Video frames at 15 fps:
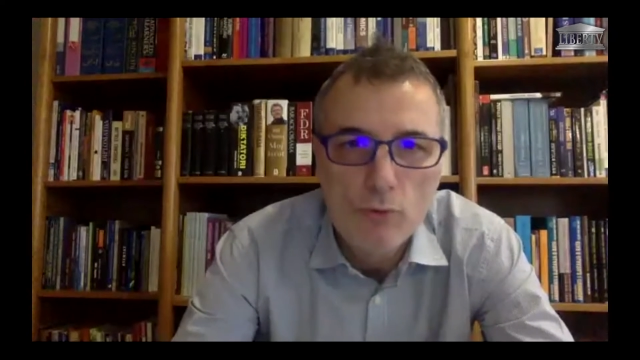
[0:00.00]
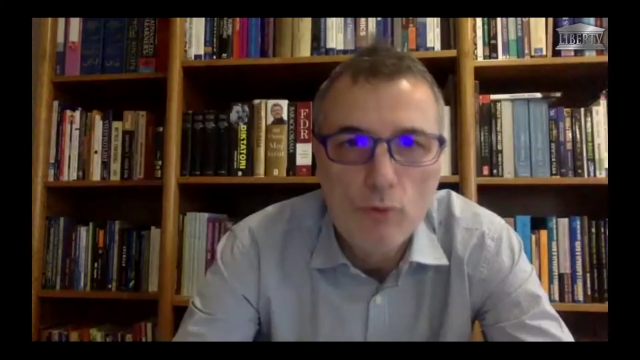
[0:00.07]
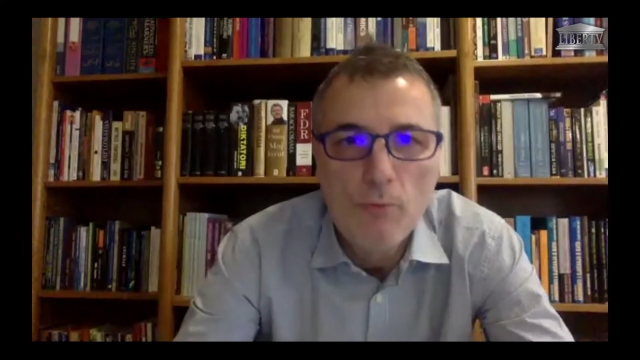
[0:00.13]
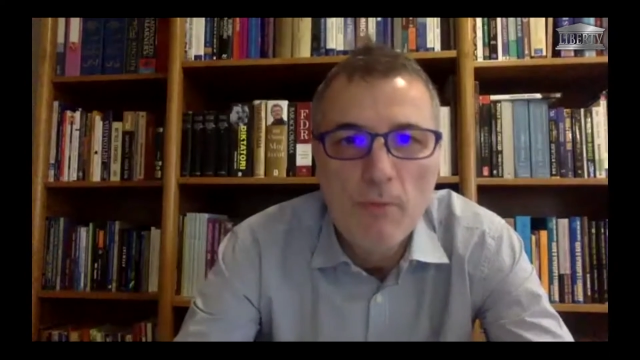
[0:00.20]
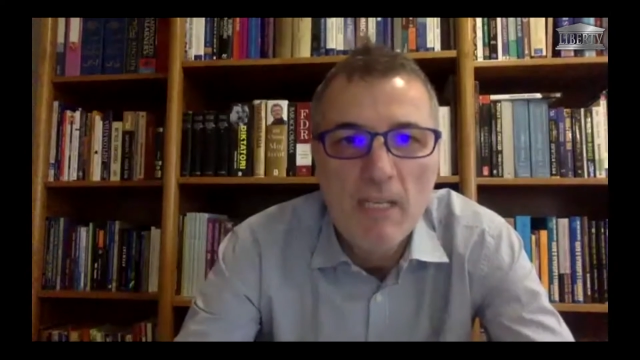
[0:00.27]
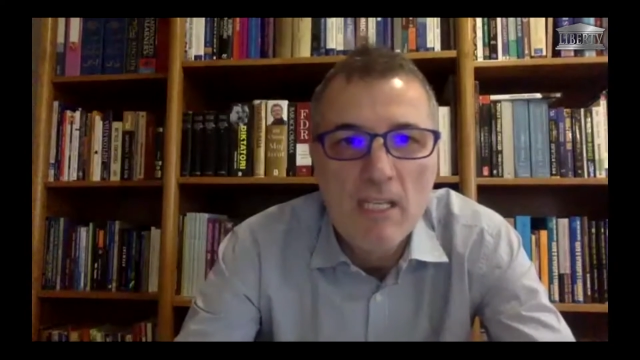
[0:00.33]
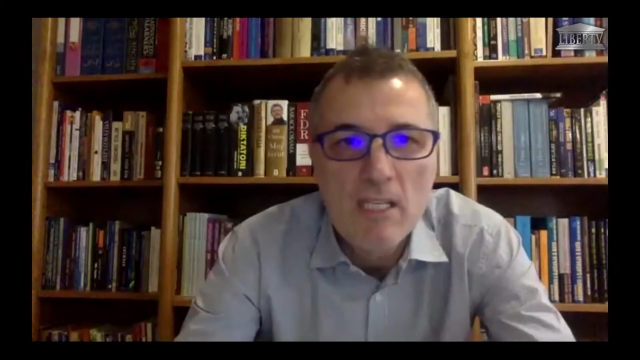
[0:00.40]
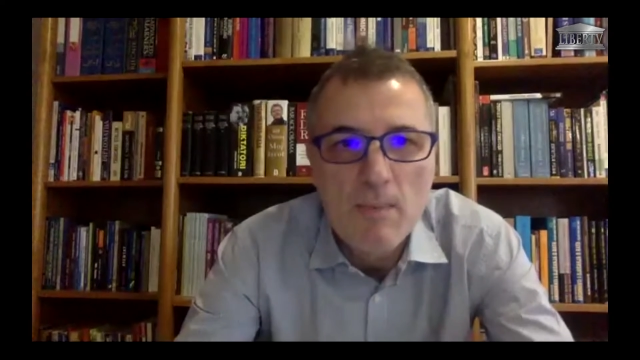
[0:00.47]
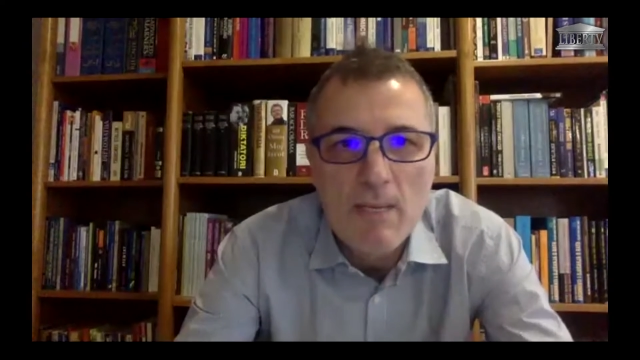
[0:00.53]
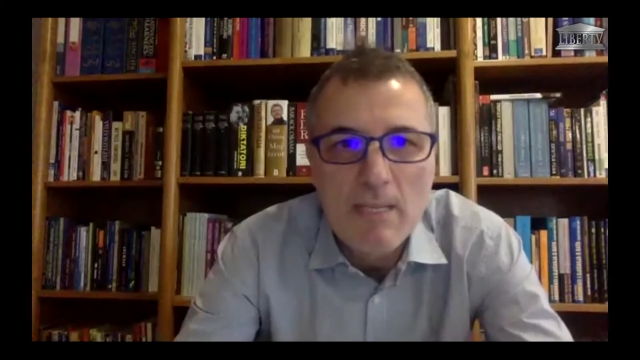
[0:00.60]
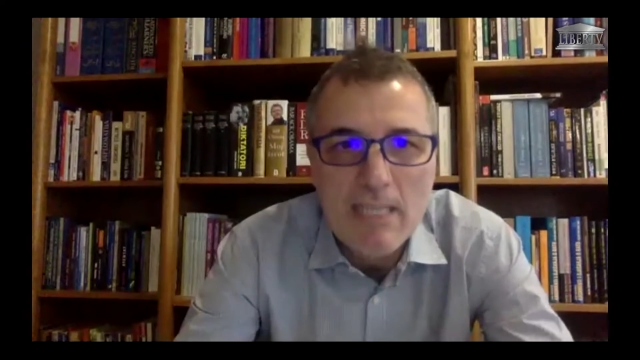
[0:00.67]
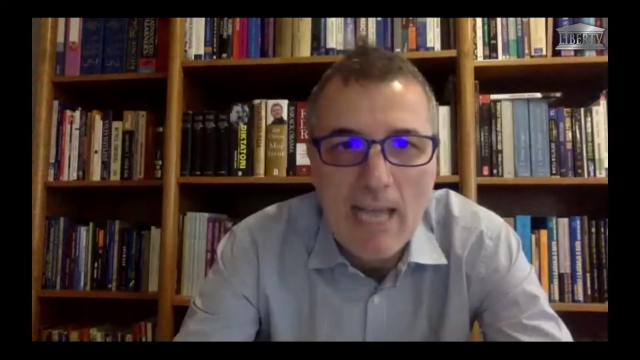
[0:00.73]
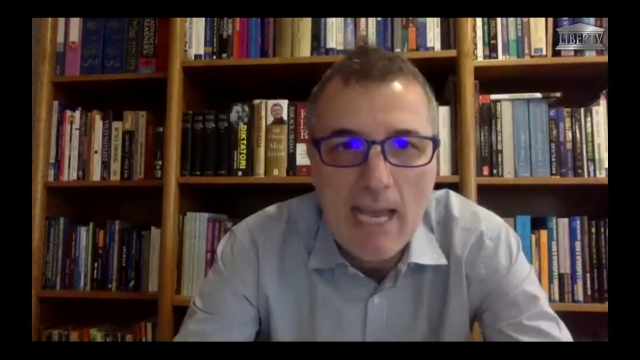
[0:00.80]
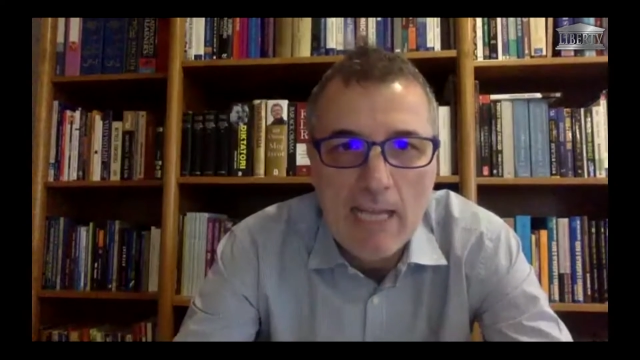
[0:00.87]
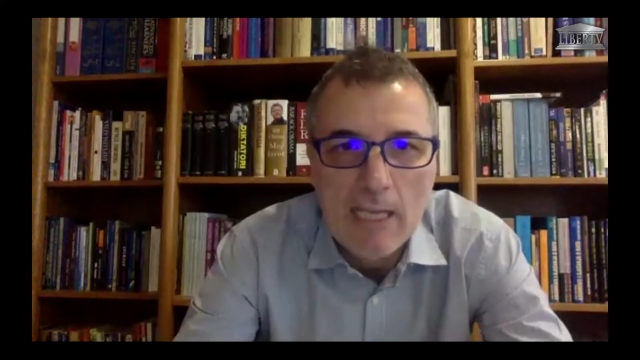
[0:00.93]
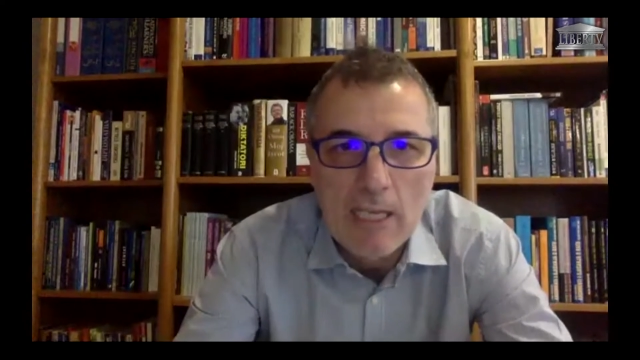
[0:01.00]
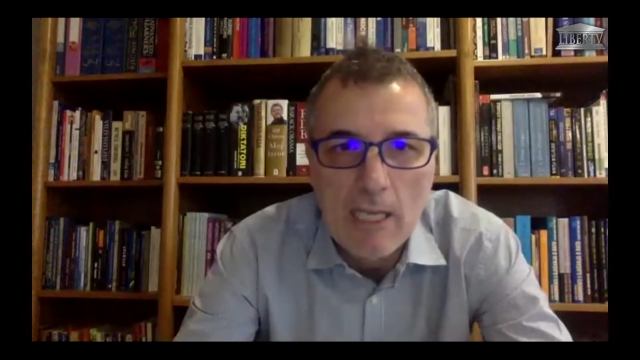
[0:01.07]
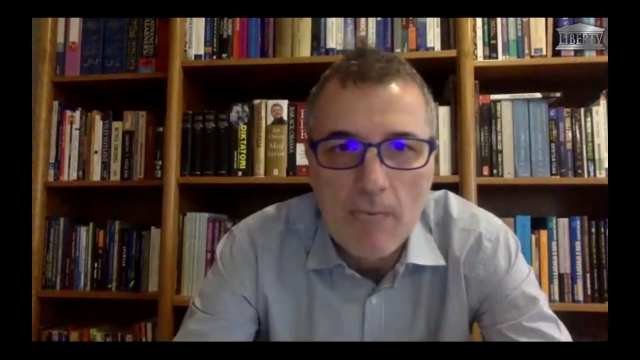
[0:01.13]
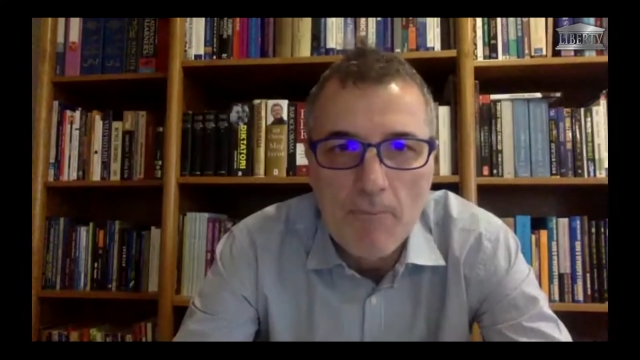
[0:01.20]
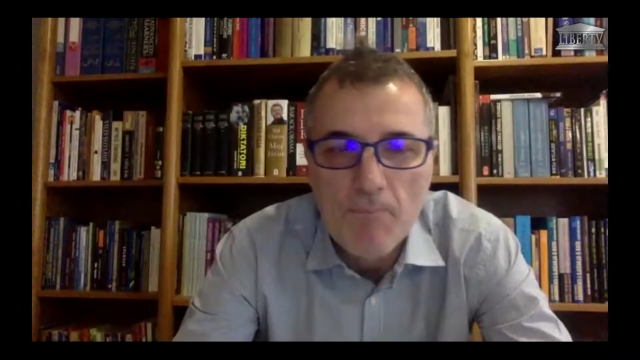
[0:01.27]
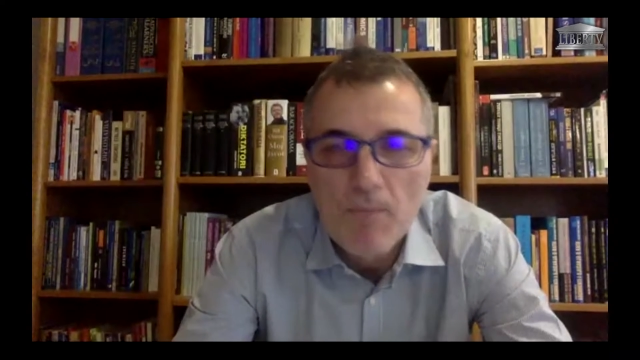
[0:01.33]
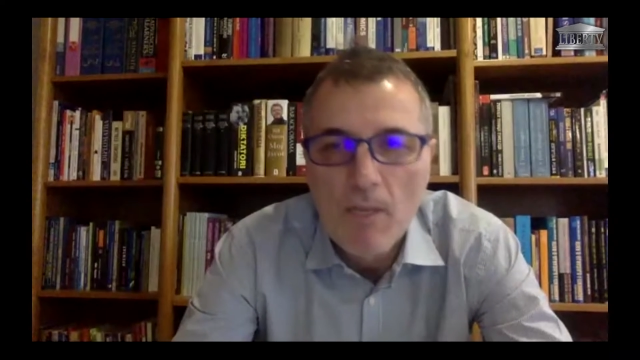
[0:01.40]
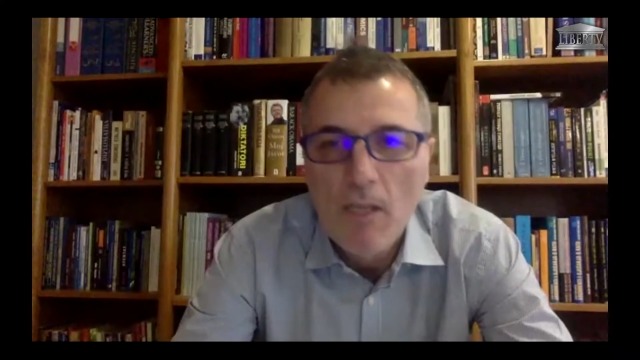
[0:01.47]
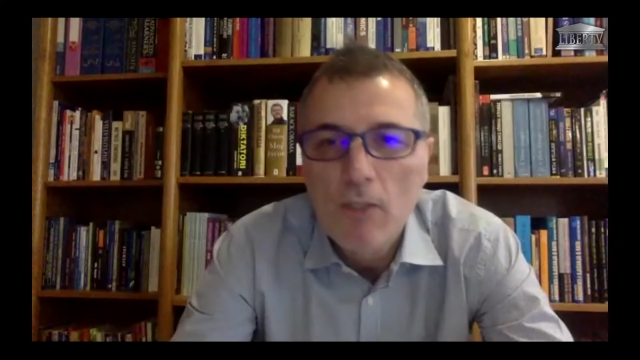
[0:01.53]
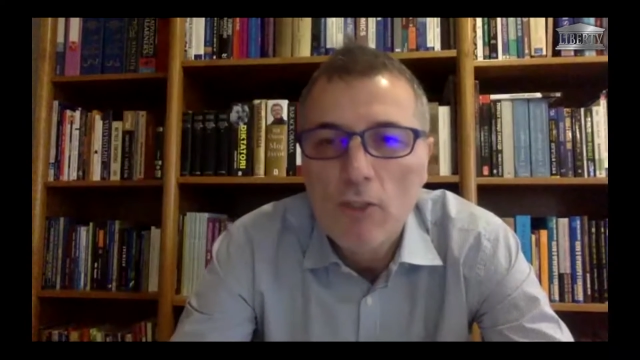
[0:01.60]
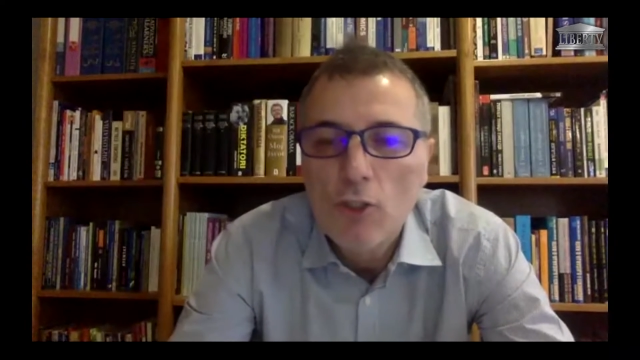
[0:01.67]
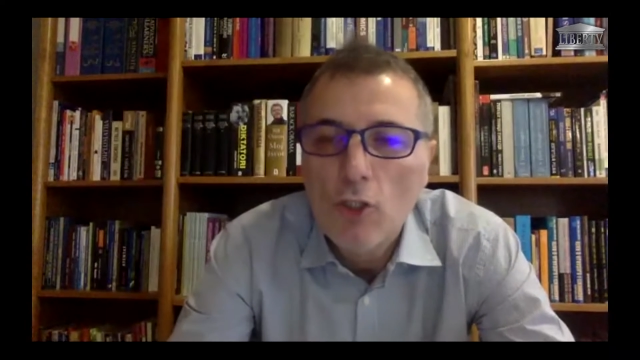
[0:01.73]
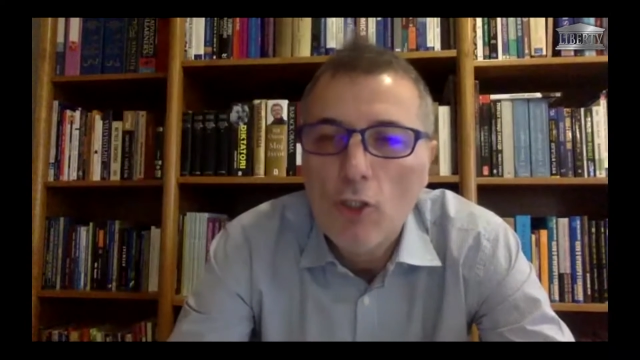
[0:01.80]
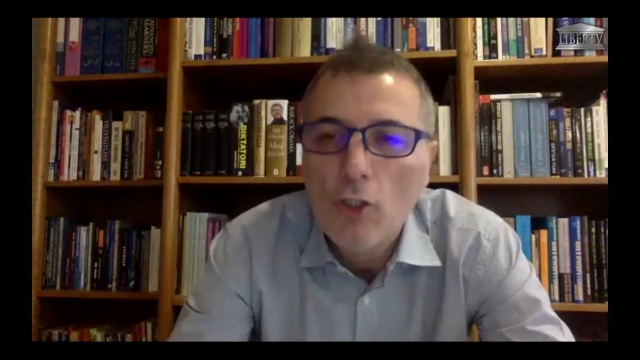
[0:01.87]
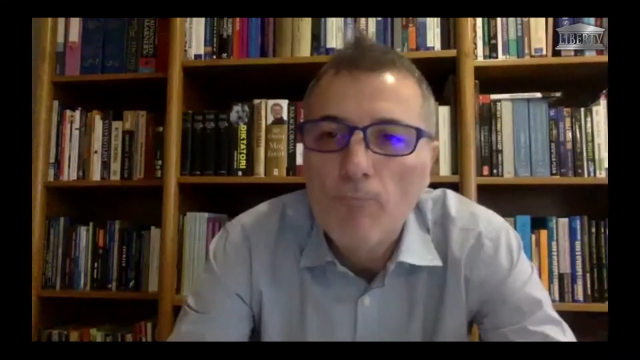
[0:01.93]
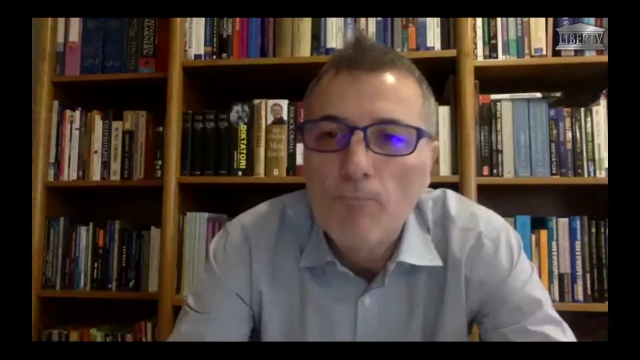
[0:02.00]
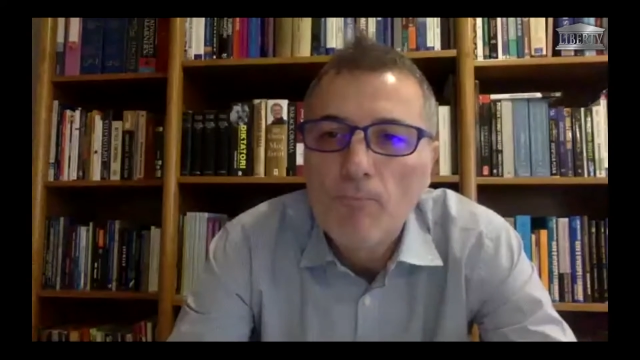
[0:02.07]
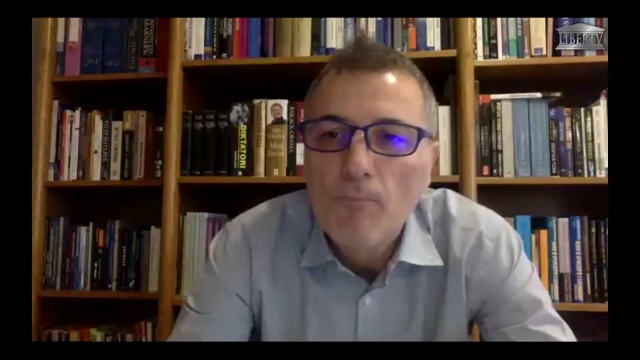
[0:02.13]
be dismissed lightly. So